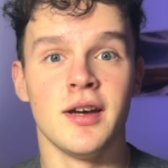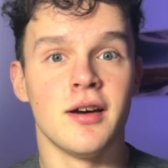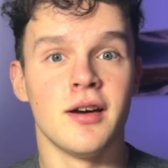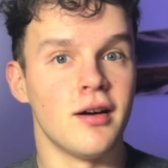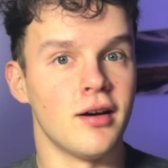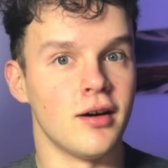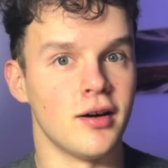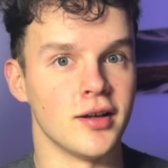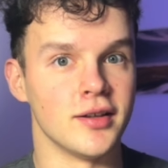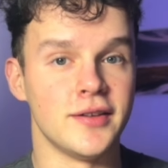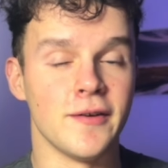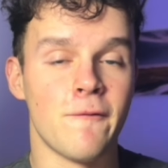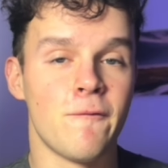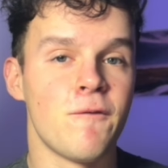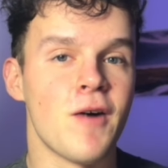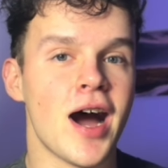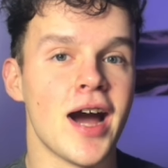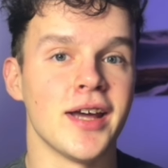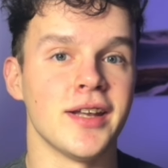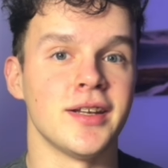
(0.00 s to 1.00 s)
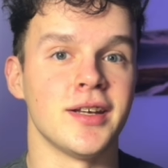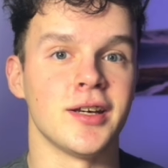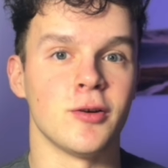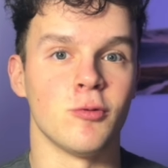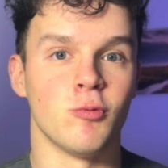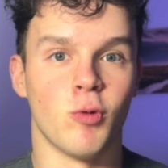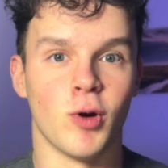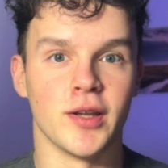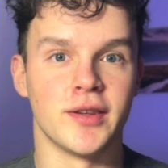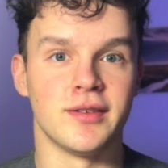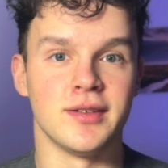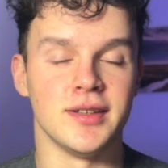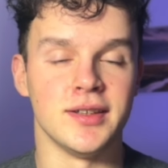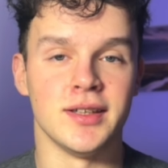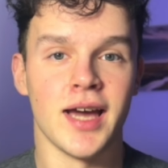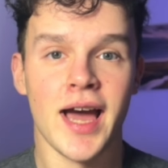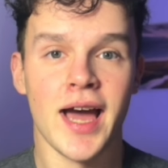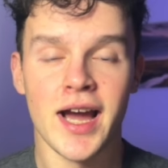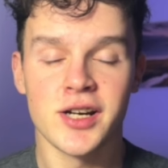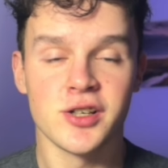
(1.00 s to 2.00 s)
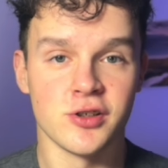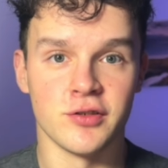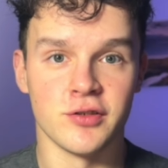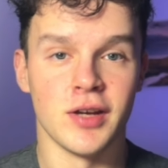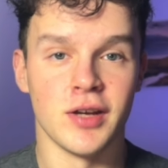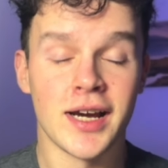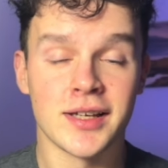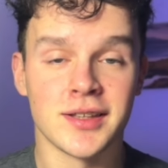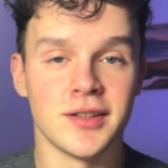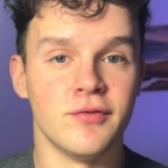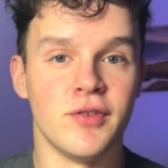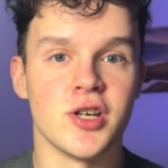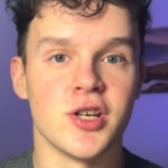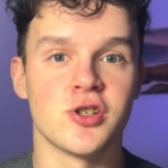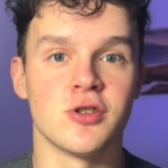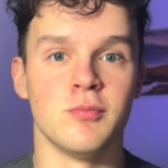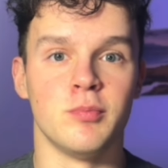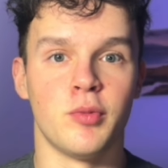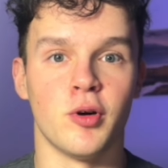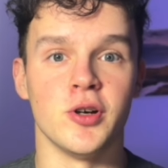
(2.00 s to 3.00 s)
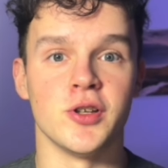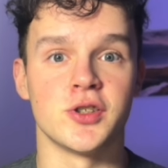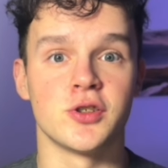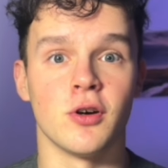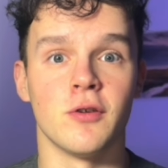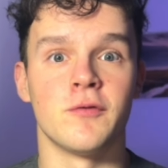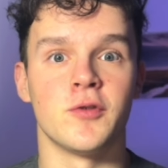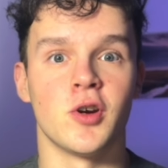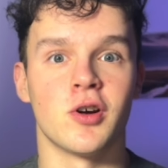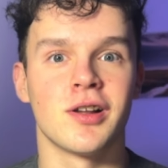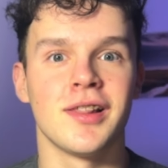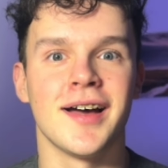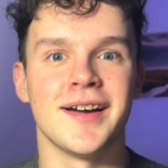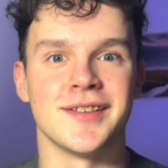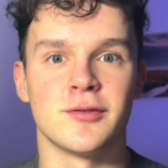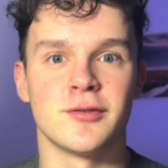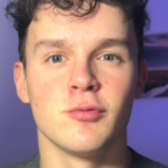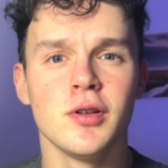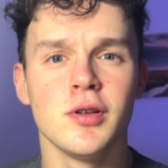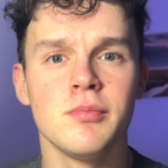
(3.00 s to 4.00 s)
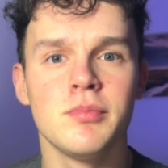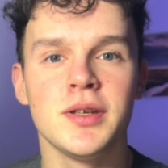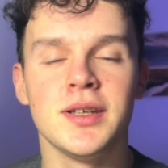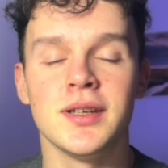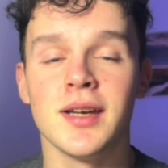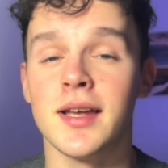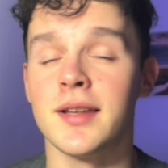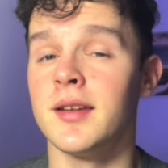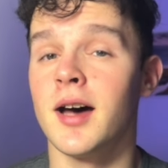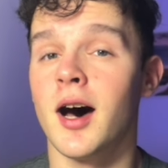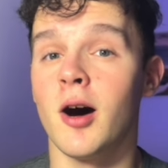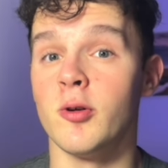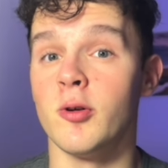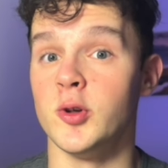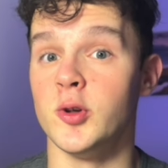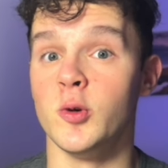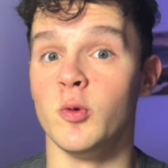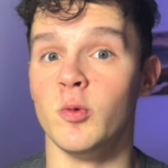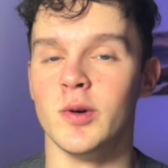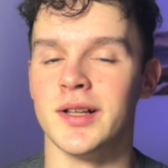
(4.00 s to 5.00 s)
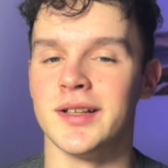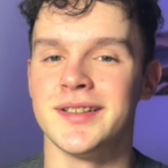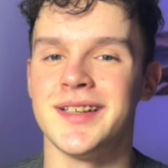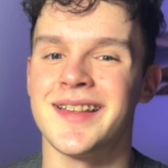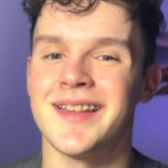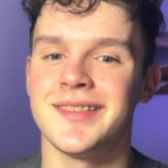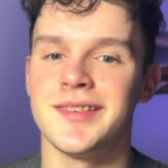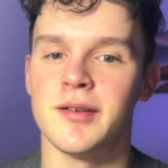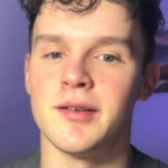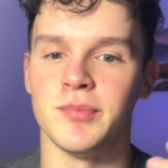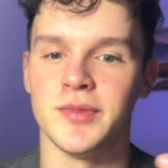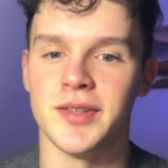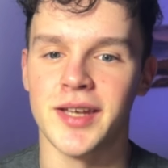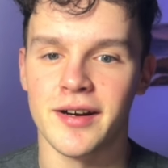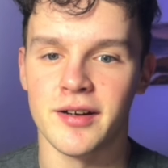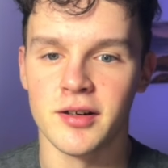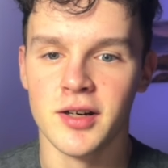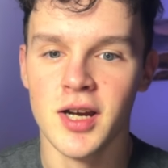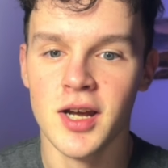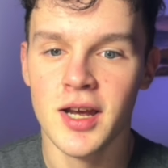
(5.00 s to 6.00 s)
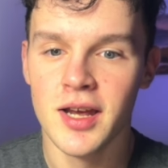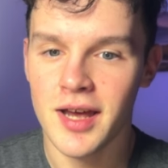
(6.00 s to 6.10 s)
defining what the activation points of your clients will be and how you will get them there.